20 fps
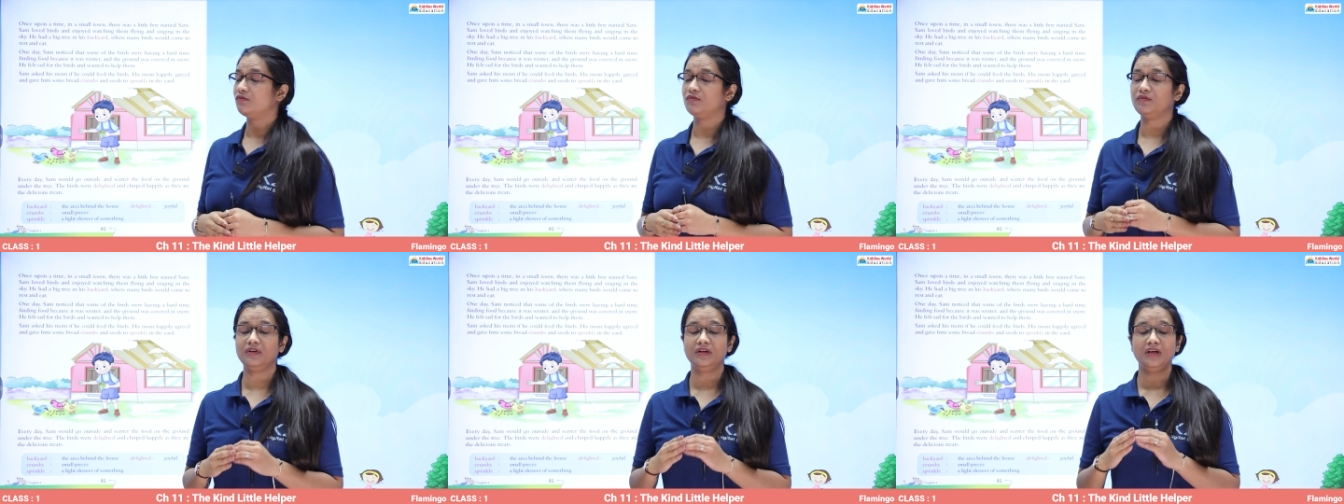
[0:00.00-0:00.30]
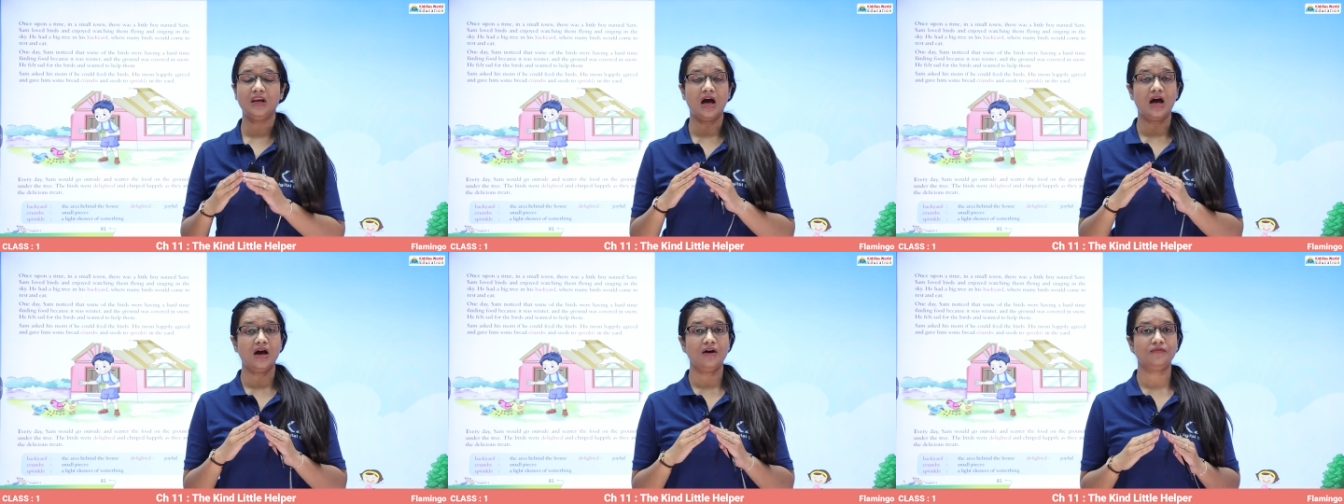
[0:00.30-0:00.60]

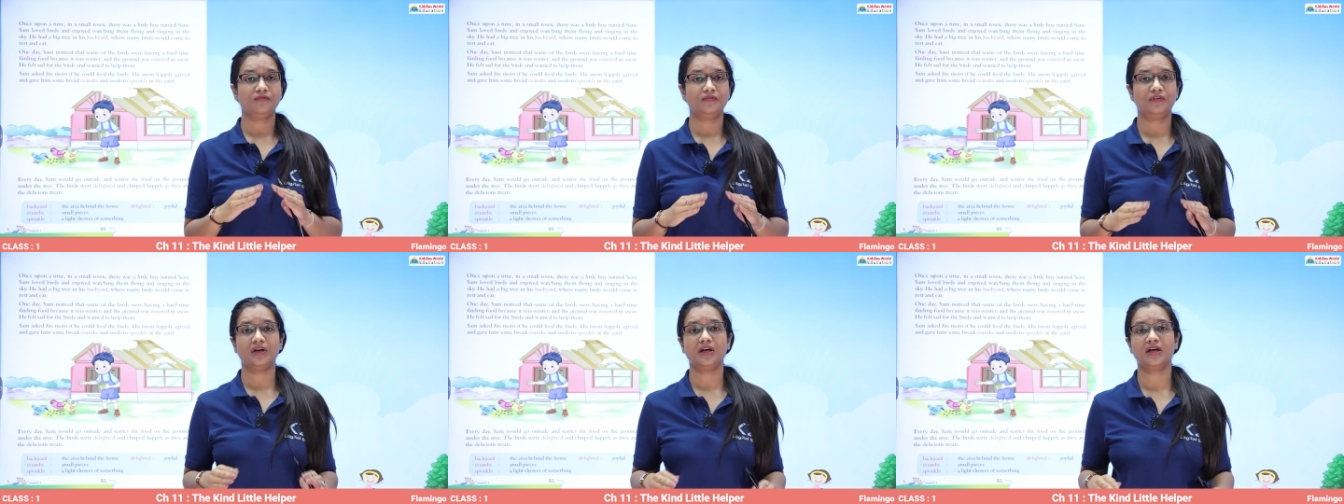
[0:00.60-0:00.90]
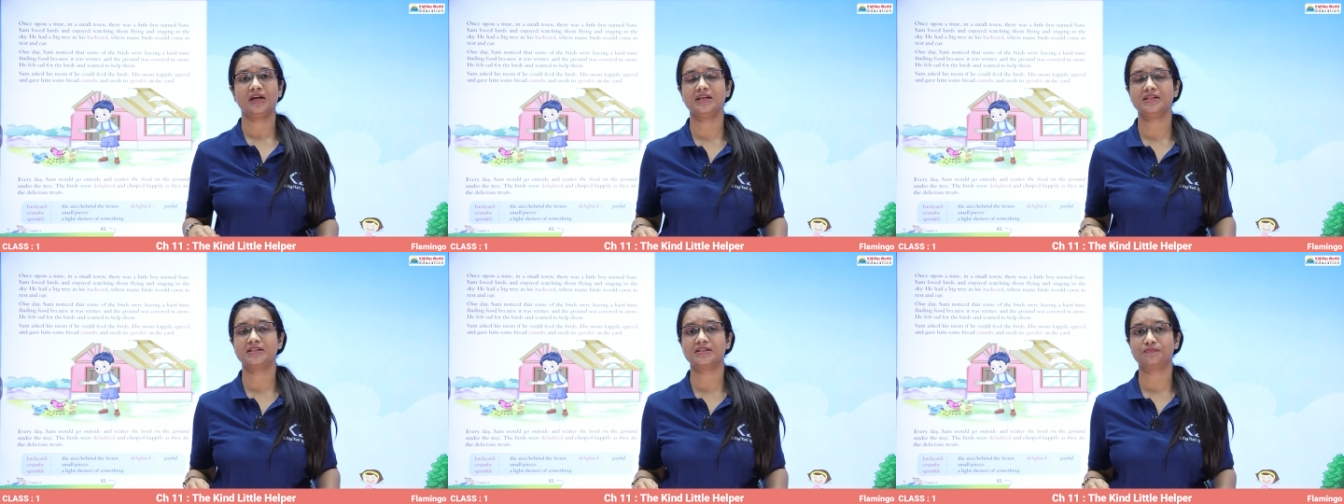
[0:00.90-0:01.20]
loved
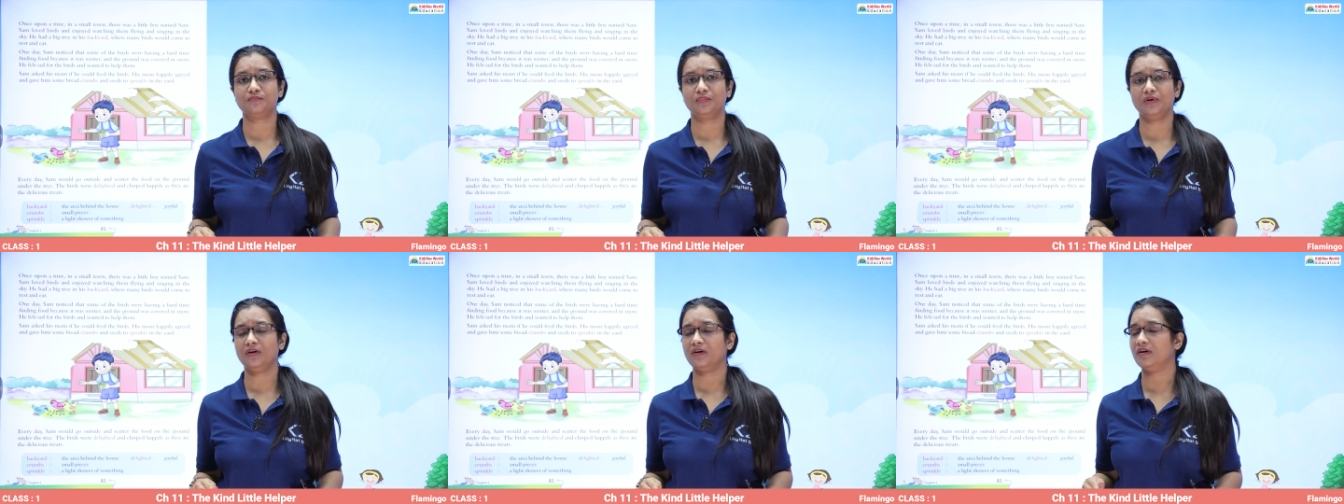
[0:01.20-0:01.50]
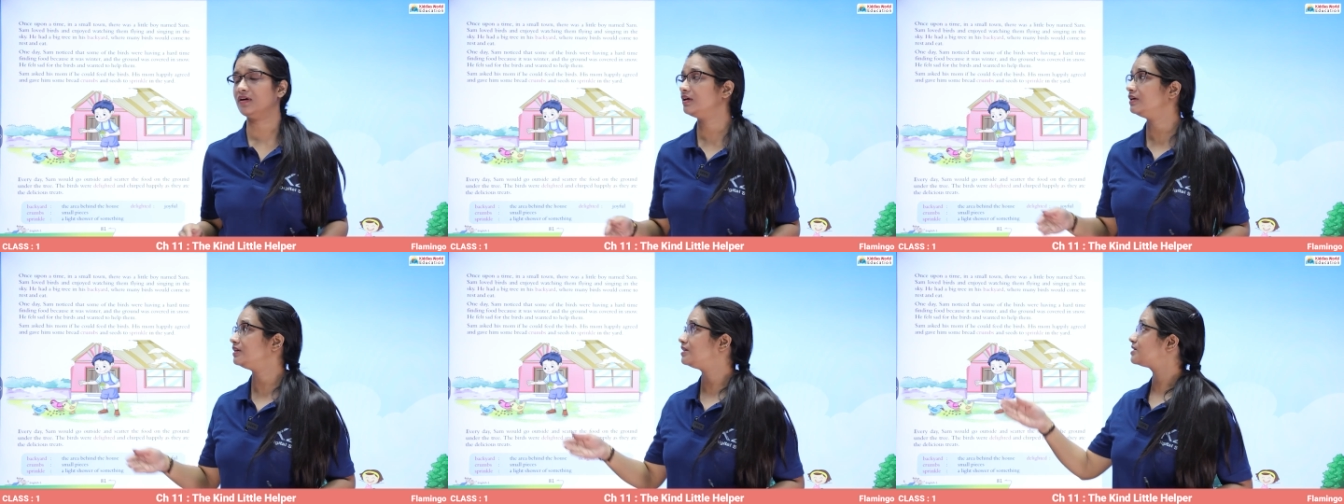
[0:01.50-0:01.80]
his
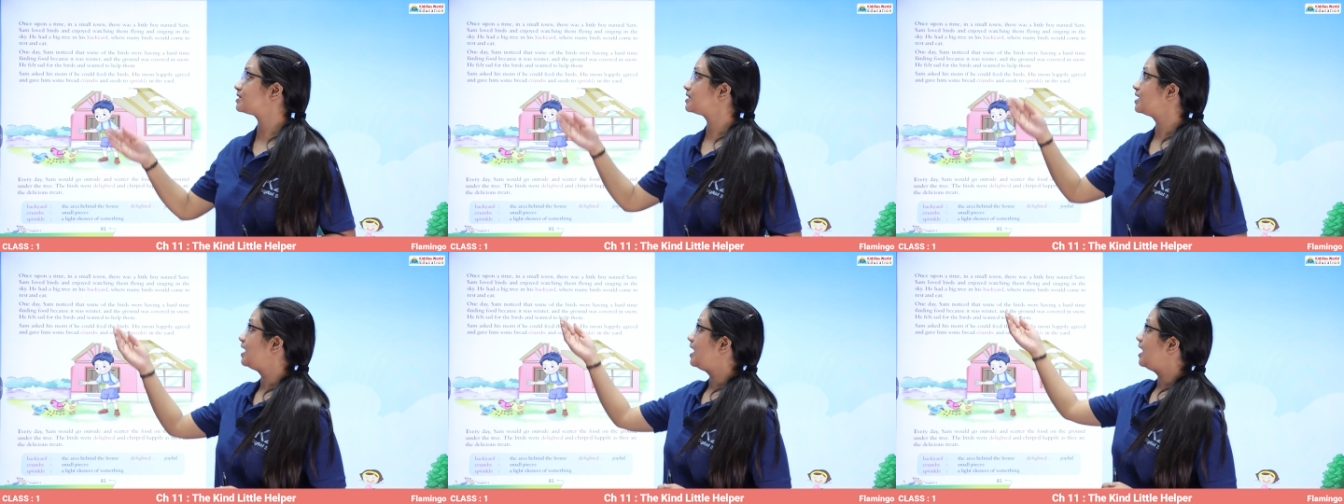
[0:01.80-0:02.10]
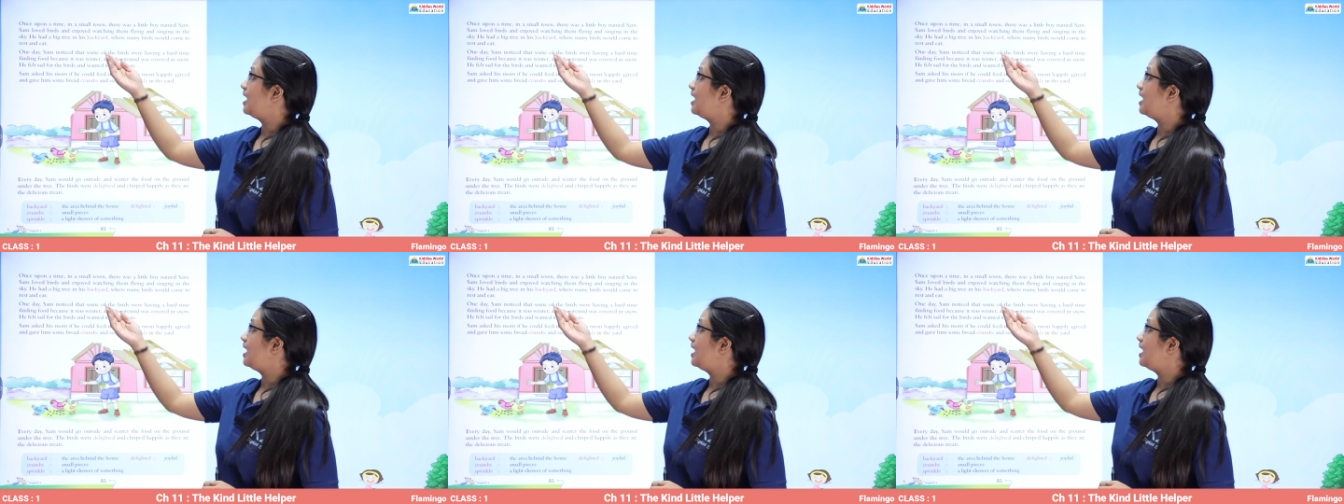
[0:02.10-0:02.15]
birds